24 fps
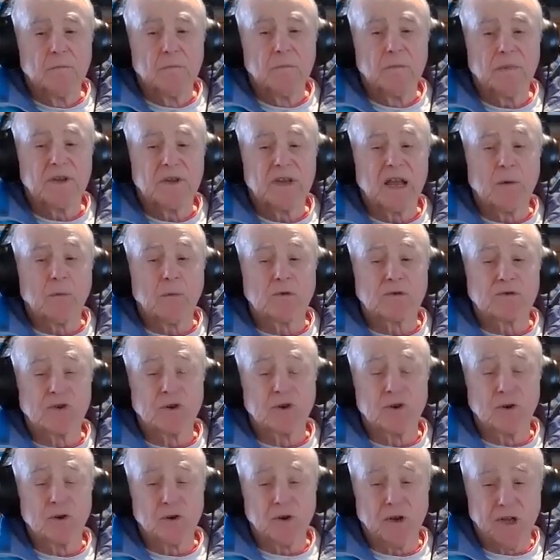but that was
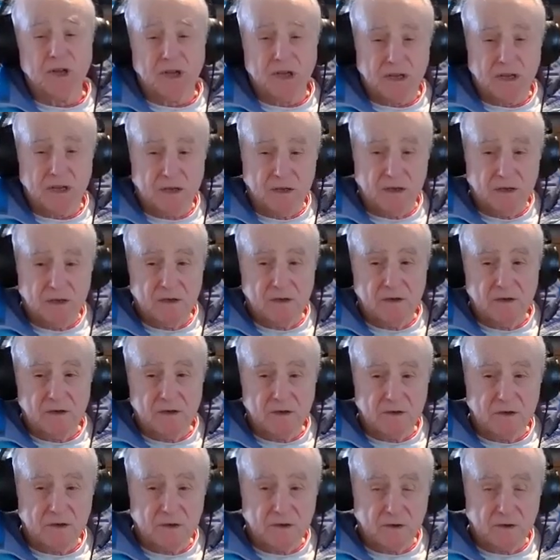her need
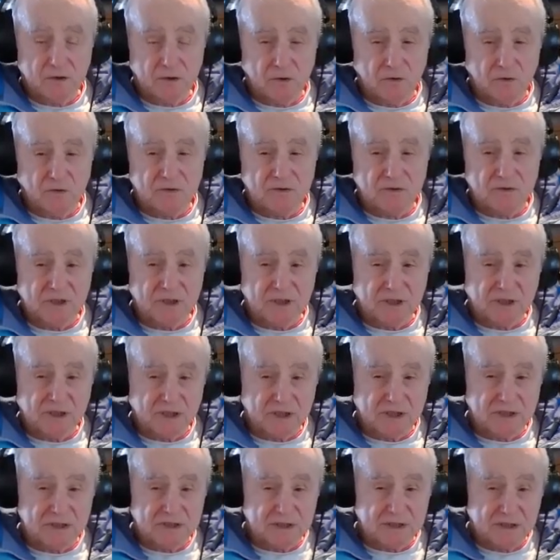to do. She
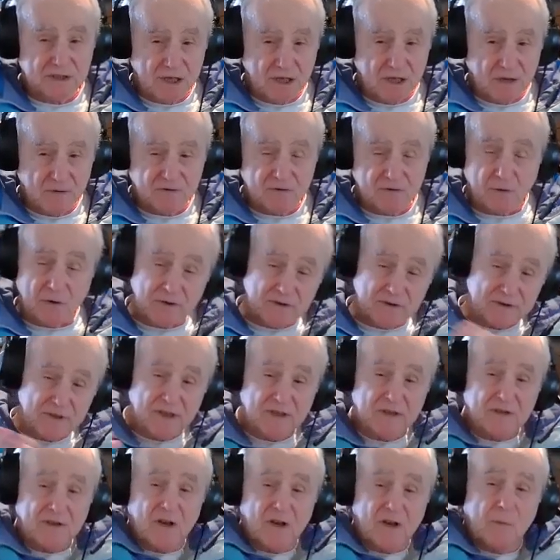needs love. So
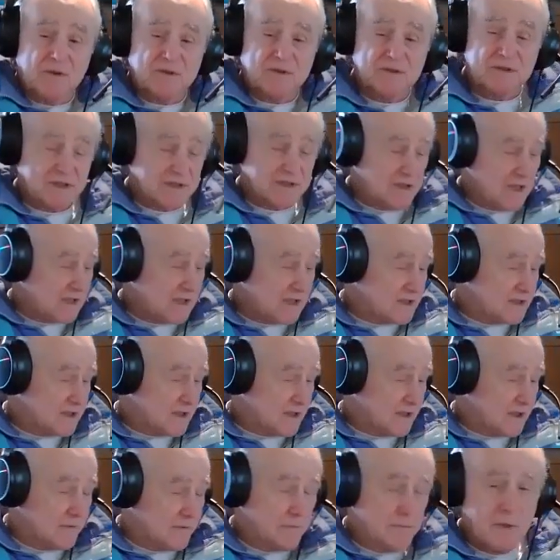unseen therapist says, let's
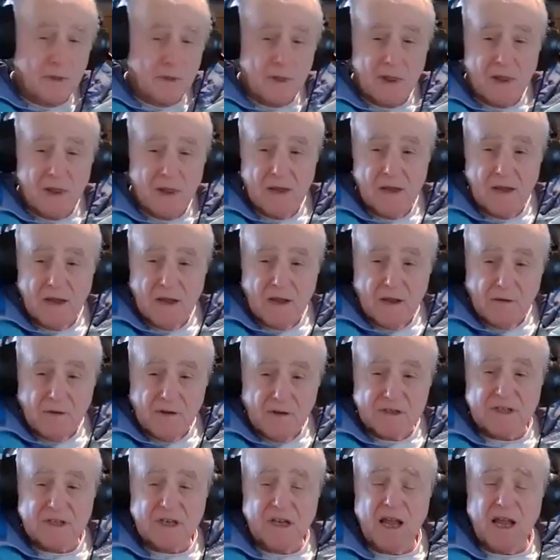uh,
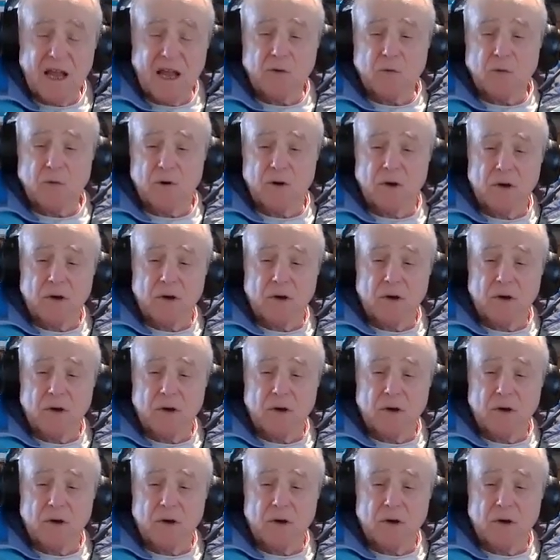this cloud we're